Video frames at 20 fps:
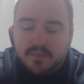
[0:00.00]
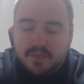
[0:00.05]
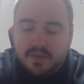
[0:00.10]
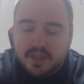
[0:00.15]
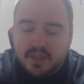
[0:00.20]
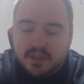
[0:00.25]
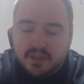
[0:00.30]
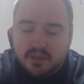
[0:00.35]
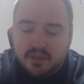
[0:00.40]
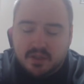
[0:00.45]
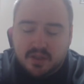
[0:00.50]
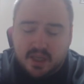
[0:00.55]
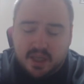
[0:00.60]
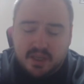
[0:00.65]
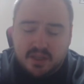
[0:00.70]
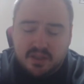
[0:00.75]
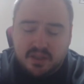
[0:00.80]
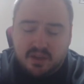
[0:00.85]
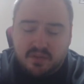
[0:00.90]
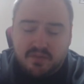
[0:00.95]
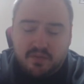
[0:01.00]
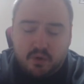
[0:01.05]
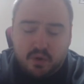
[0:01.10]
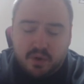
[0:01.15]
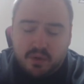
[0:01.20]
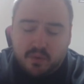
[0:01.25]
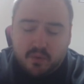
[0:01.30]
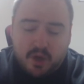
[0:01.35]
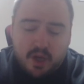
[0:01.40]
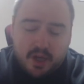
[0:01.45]
This looks like it's the
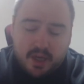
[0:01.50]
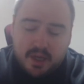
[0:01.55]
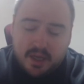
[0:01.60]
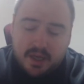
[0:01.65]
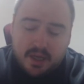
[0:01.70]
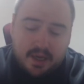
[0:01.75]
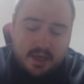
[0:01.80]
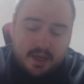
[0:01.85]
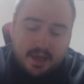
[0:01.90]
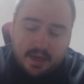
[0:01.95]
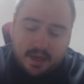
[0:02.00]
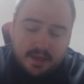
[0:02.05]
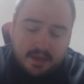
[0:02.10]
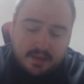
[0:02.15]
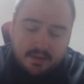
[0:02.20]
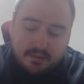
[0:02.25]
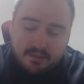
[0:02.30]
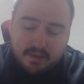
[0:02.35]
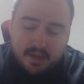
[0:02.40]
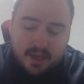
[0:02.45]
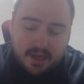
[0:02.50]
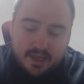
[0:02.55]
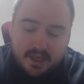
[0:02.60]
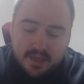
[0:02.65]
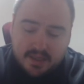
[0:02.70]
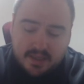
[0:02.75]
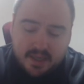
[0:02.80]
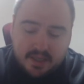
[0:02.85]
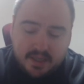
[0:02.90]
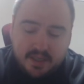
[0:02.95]
fourth one. I
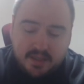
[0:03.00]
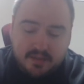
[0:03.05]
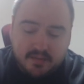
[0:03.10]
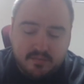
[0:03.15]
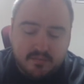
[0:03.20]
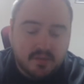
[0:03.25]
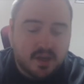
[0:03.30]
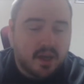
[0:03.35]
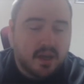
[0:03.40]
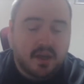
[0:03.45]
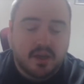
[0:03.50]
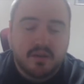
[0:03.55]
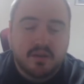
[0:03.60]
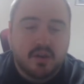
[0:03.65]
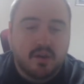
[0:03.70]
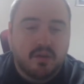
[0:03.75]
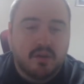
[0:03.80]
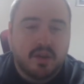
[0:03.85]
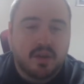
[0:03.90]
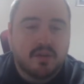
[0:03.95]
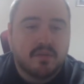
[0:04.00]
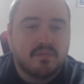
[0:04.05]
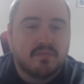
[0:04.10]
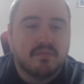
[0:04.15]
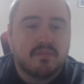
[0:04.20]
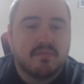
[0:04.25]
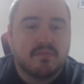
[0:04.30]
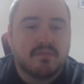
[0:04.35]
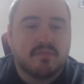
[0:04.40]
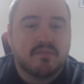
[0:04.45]
guess I didn't know that
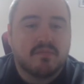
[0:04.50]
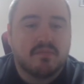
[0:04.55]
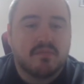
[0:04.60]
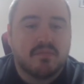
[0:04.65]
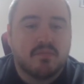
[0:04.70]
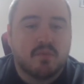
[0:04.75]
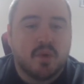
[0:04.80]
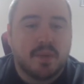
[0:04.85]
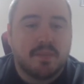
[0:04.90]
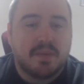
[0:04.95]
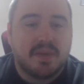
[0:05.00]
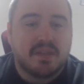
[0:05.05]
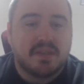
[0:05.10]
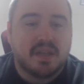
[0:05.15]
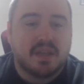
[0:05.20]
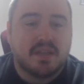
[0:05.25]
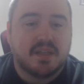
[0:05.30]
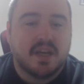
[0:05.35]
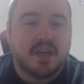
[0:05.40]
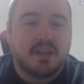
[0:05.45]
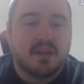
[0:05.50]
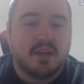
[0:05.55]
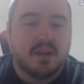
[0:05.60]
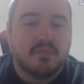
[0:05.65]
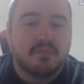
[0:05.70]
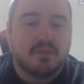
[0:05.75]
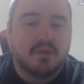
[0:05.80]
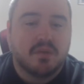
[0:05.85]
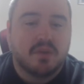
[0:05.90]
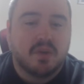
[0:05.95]
One Piece had done a
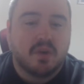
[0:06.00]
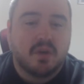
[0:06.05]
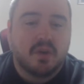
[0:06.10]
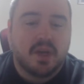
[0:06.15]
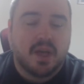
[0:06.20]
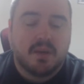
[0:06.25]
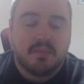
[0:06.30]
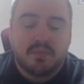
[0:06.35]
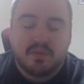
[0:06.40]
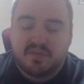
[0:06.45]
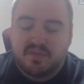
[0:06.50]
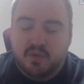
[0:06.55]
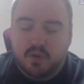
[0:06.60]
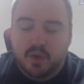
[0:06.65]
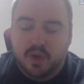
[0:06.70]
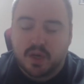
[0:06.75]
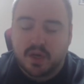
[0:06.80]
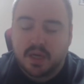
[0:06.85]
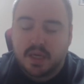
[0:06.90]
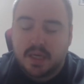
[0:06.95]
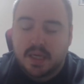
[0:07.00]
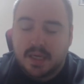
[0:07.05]
Musou game before.